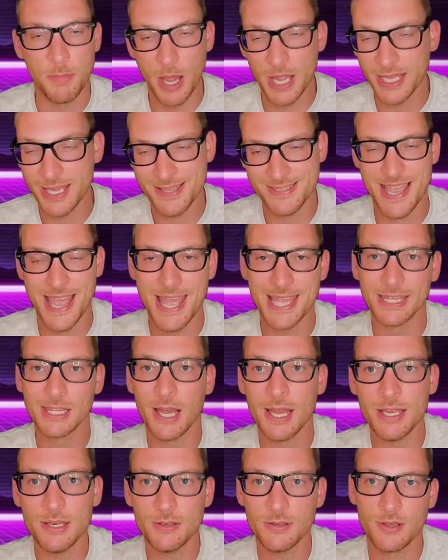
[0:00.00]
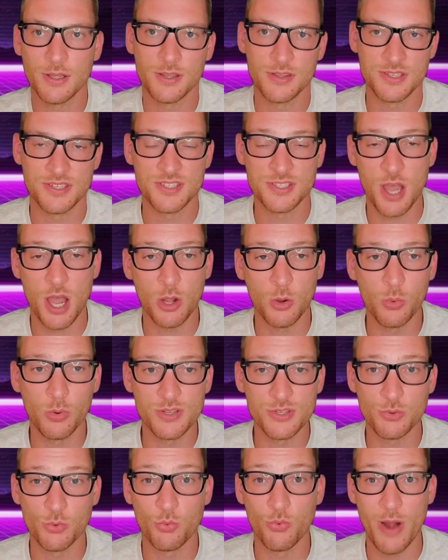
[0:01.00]
The bike has a headlight. The
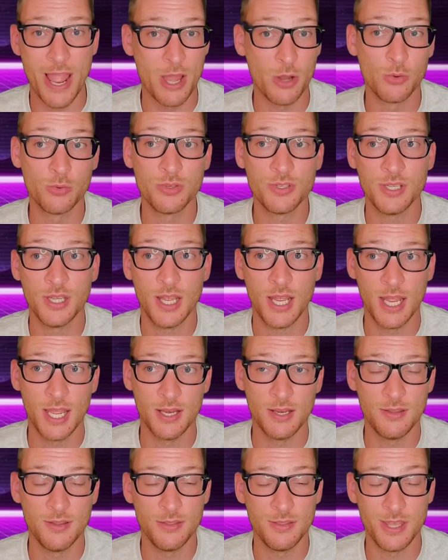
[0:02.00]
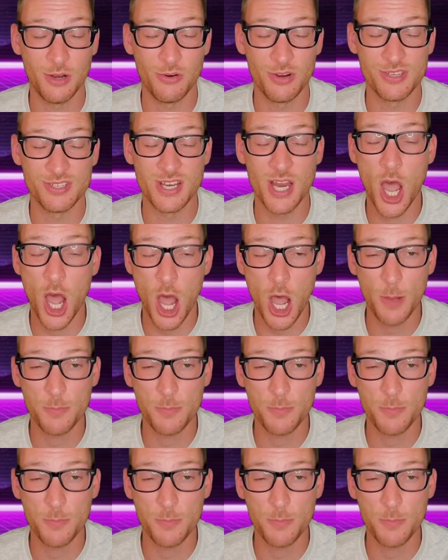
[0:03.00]
stock one is round, and there is an